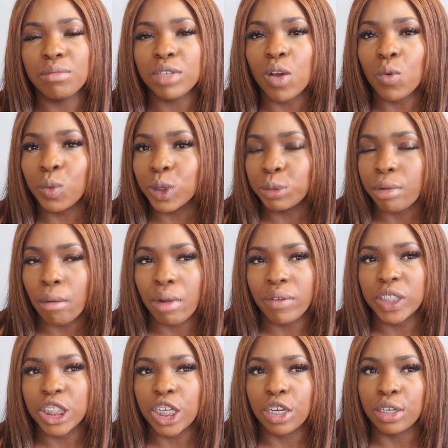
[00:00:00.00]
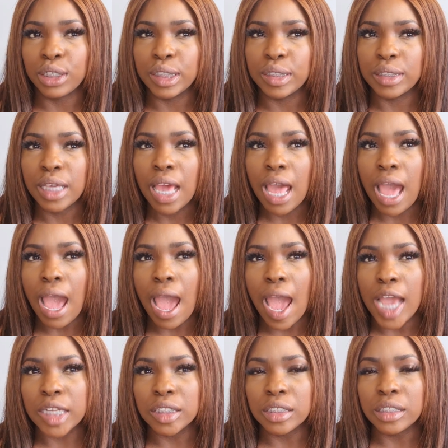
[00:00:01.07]
I'll watch part of my videos
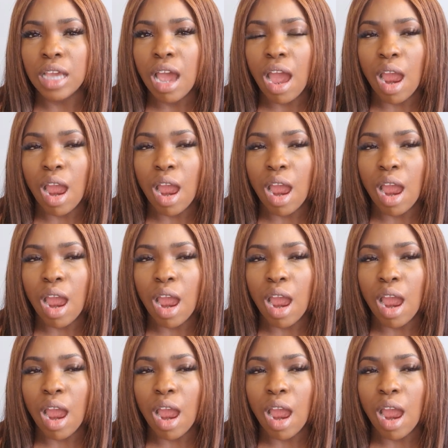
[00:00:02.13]
and